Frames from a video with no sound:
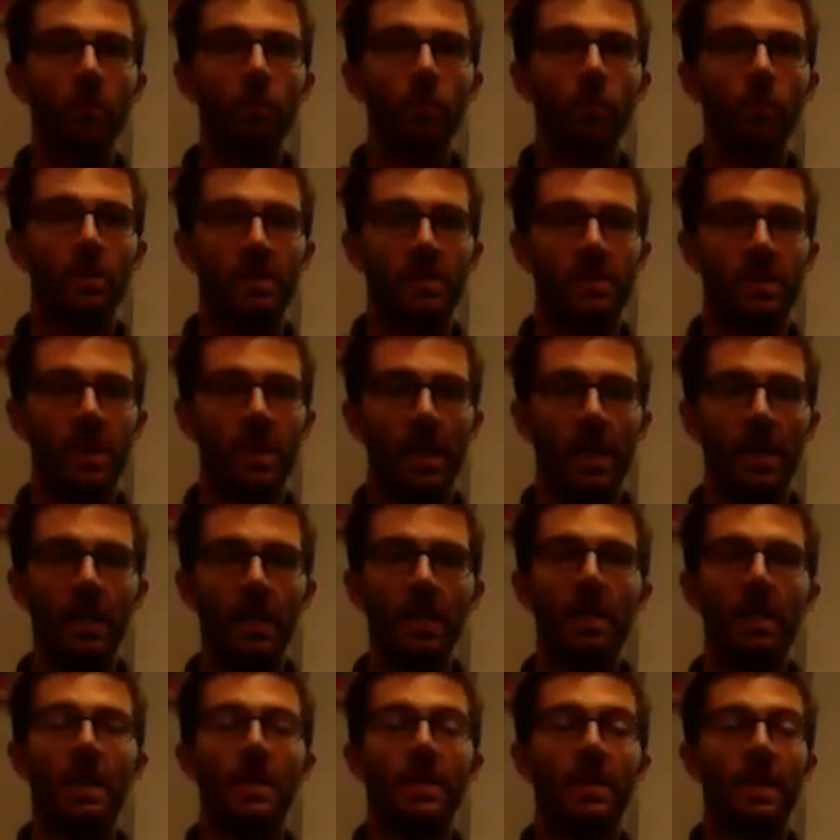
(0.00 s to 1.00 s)
would say
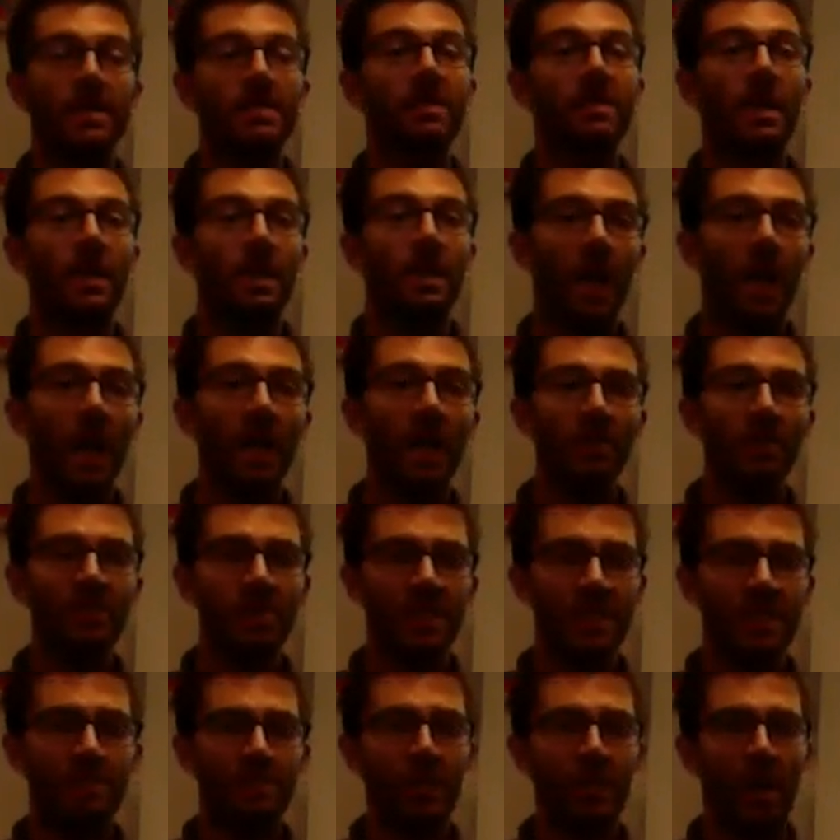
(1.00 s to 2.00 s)
that psychology
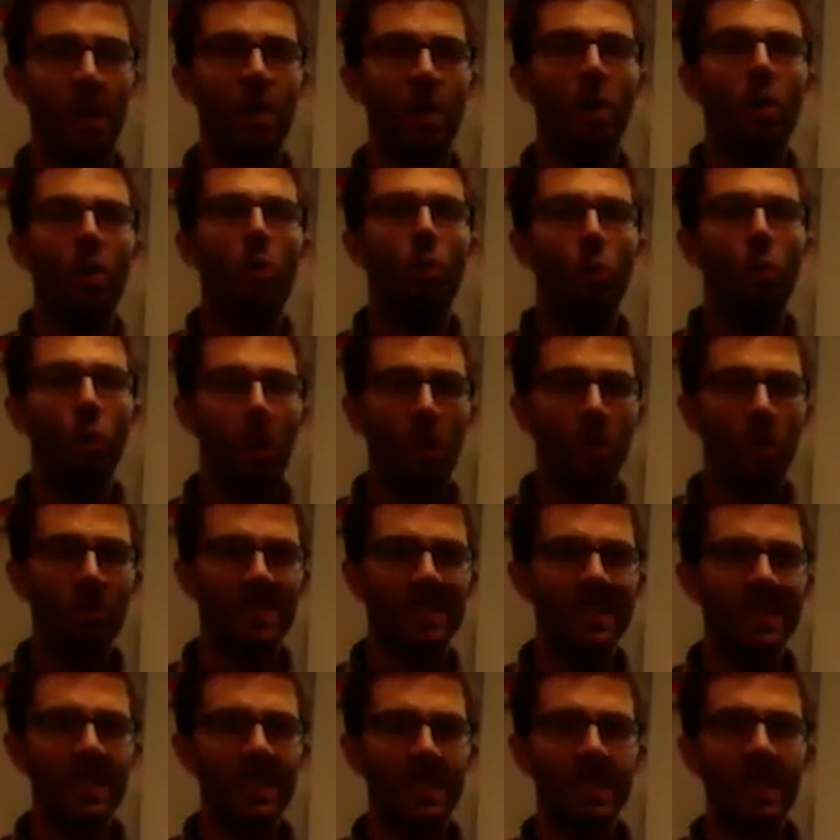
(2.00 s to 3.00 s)
is about what was
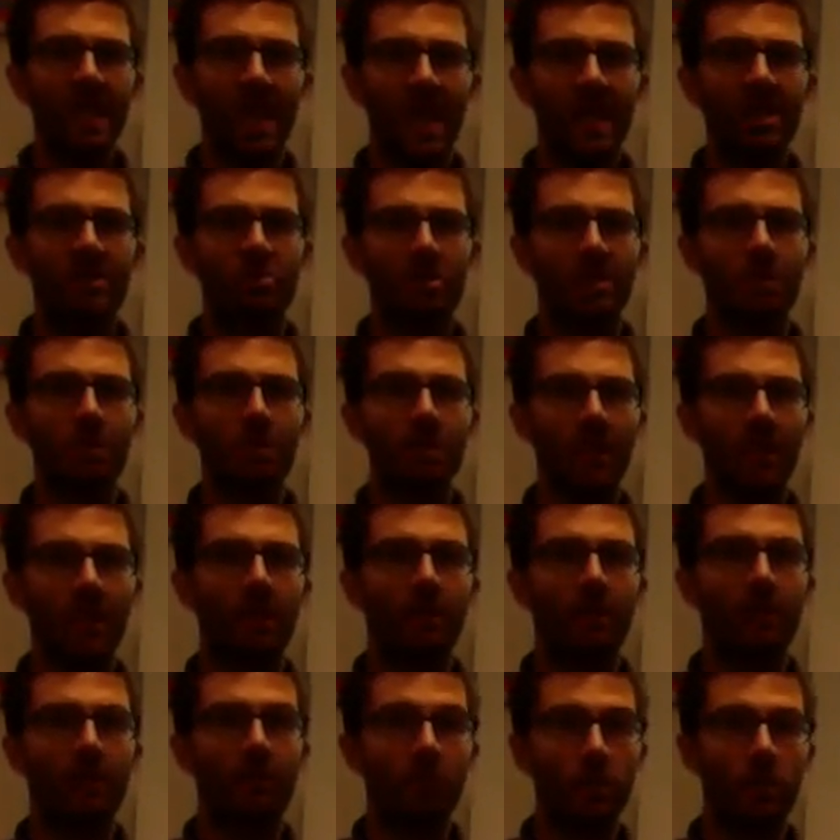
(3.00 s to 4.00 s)
eating that ice cream
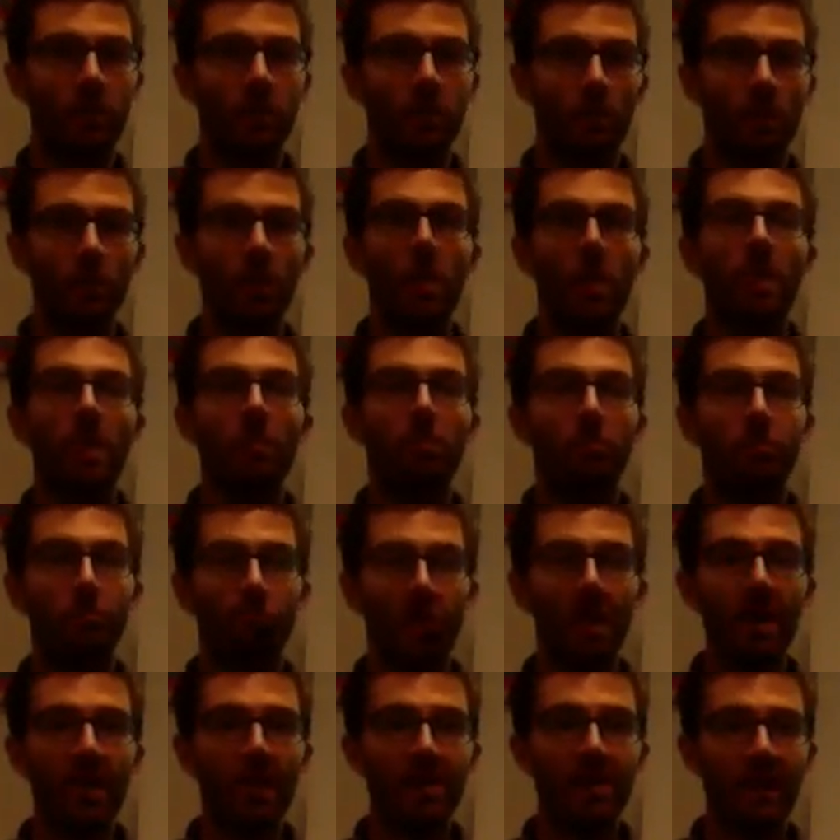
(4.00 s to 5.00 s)
like for you.
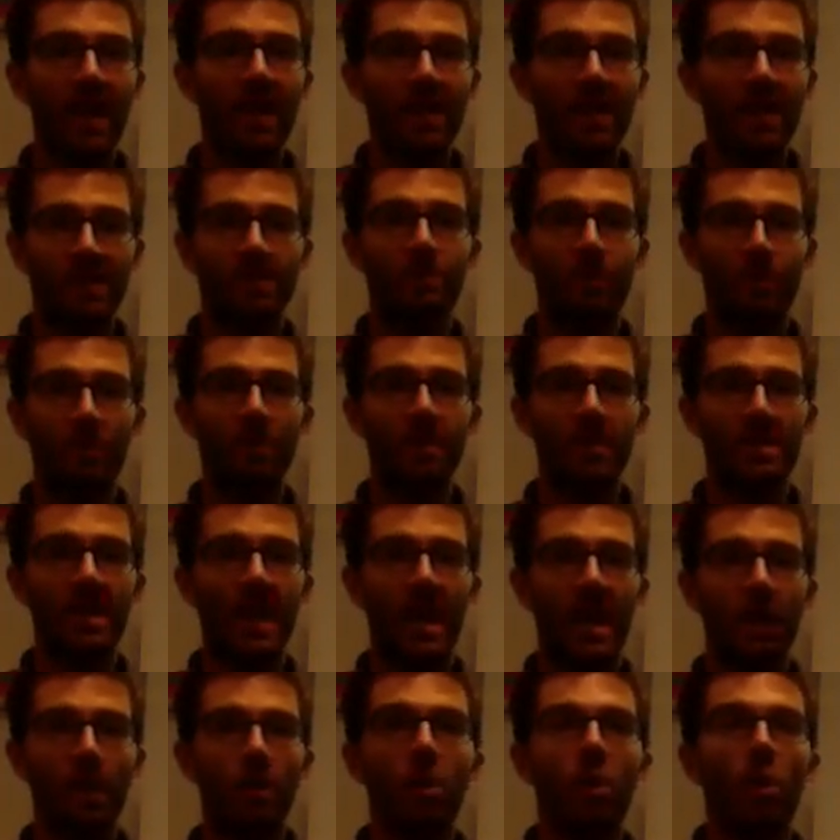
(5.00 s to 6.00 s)
Break that experience
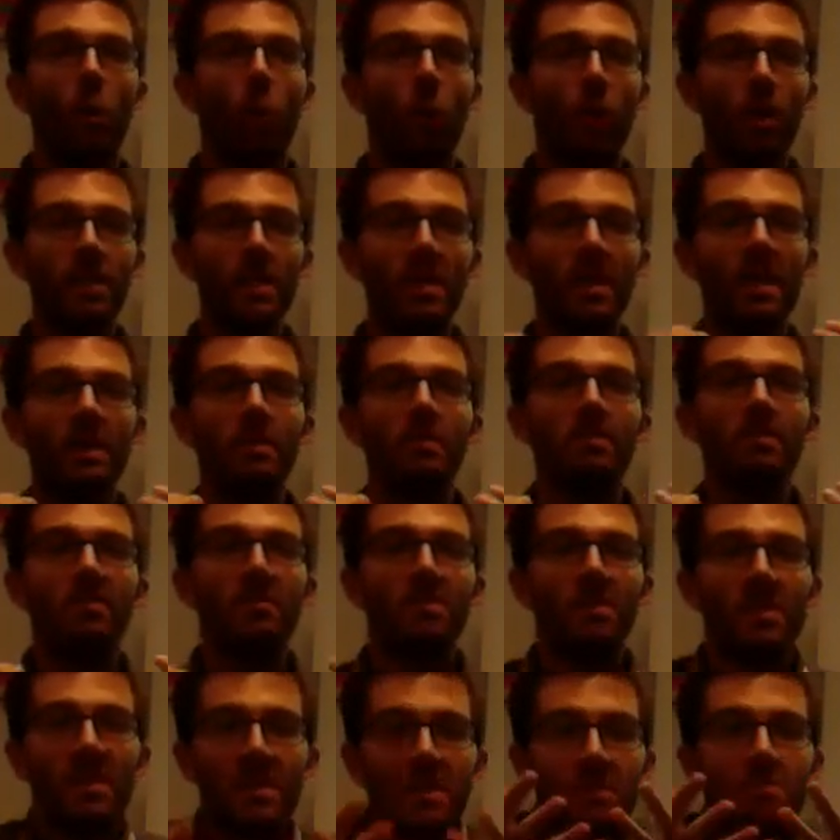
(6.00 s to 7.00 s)
down. What did it
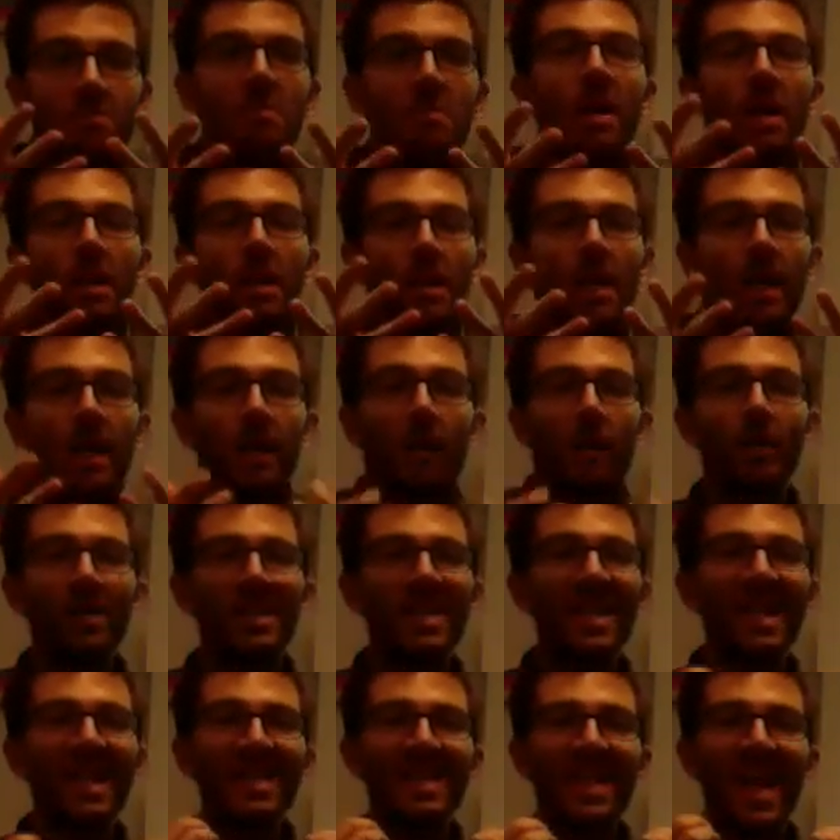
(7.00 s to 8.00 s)
smell like? What did
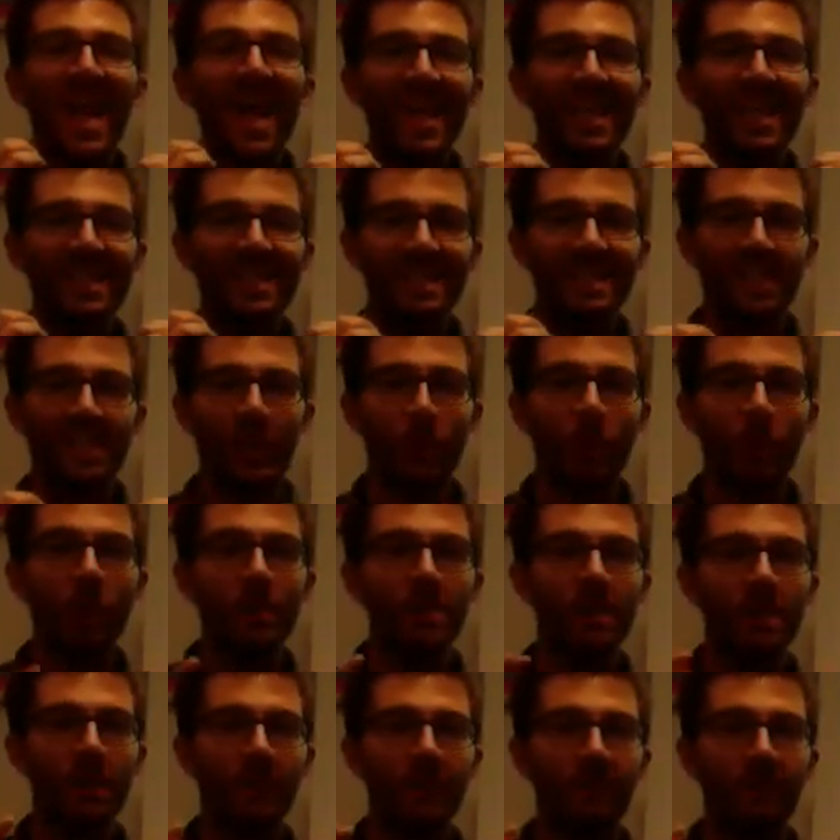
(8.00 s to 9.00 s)
it taste like? What
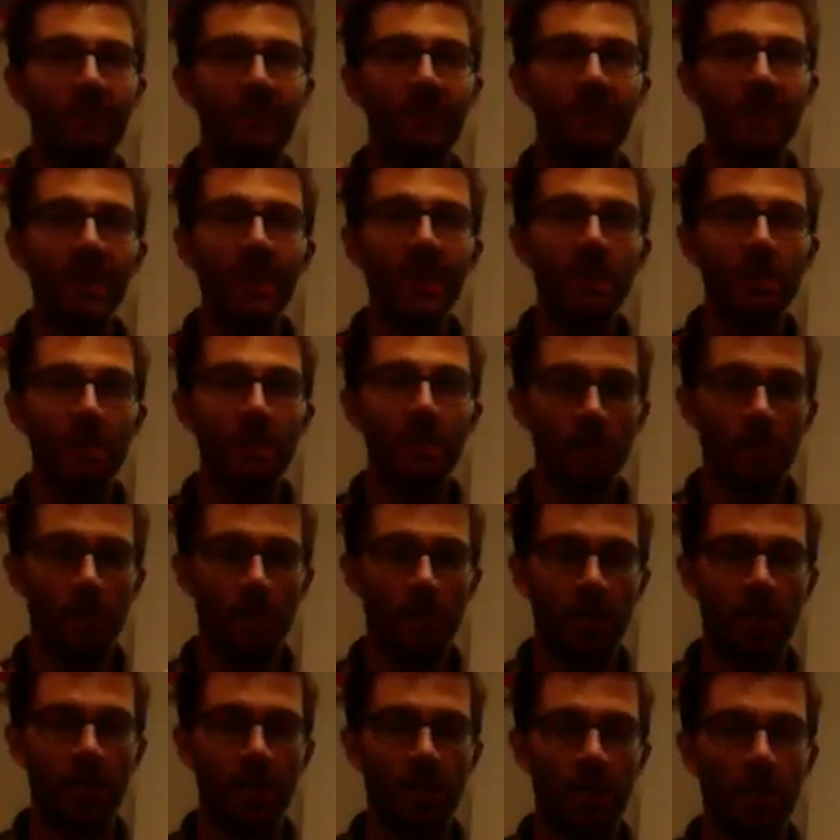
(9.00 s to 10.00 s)
did it feel
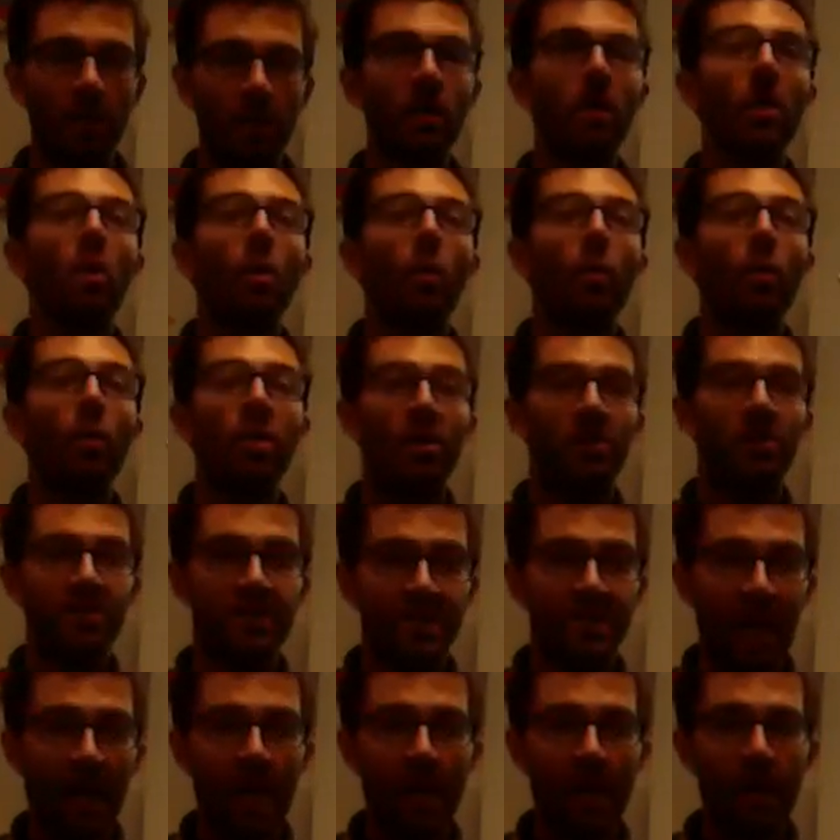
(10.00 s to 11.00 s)
like? Were there
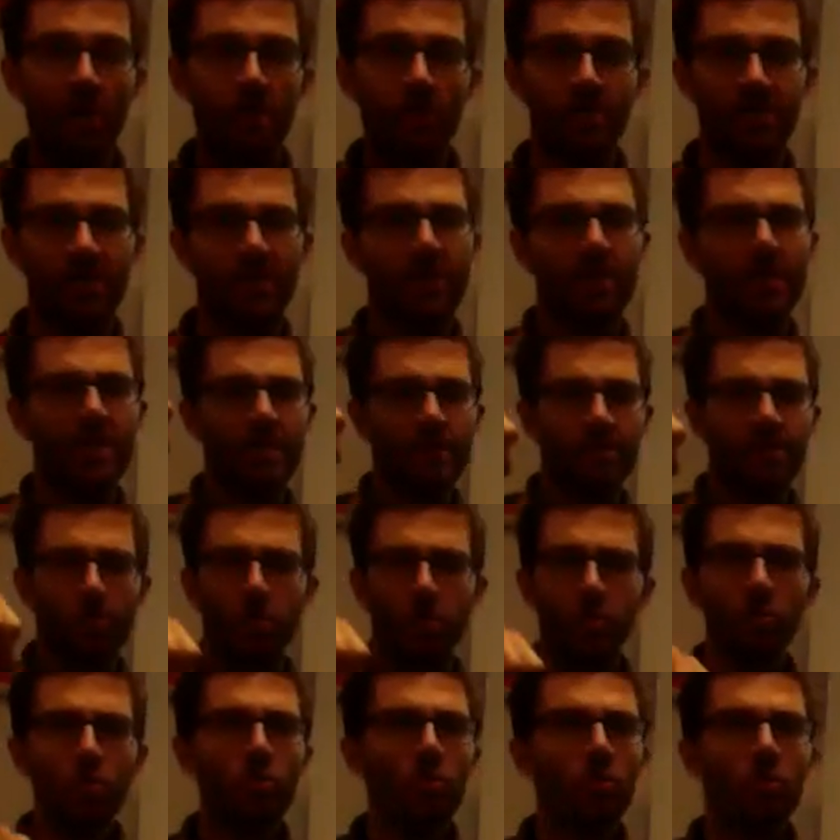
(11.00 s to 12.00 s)
sounds that the
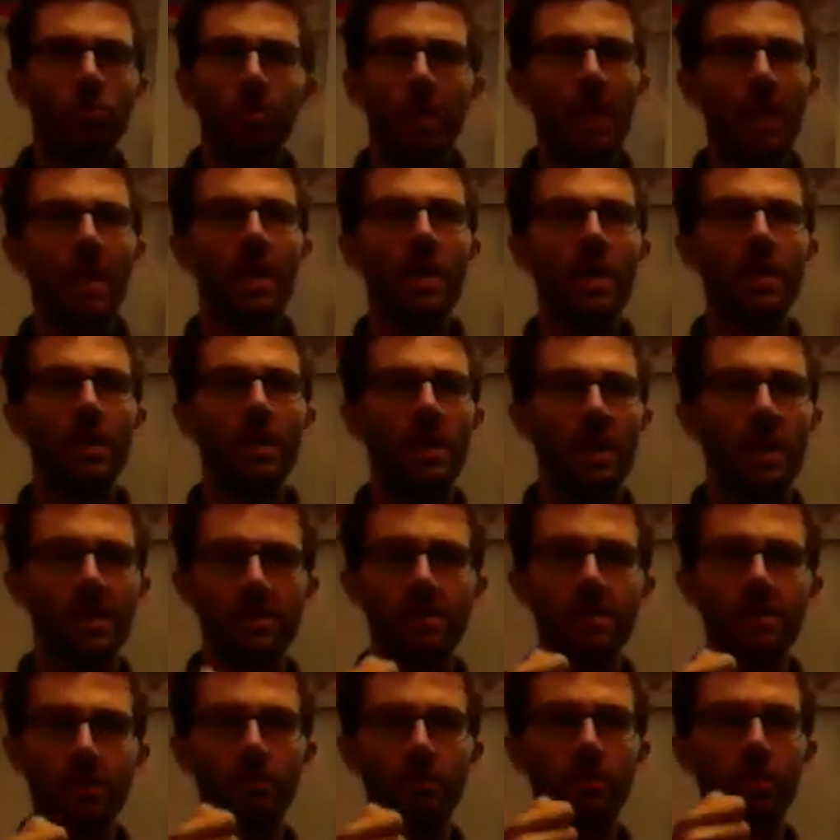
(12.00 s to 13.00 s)
spoon made against
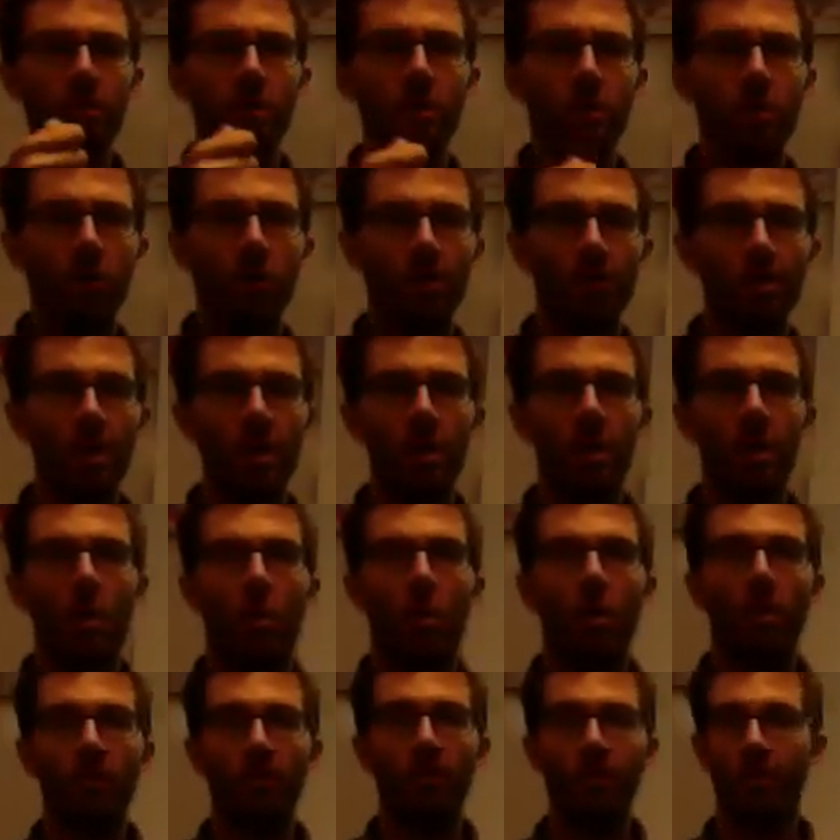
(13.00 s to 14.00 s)
the bowl? What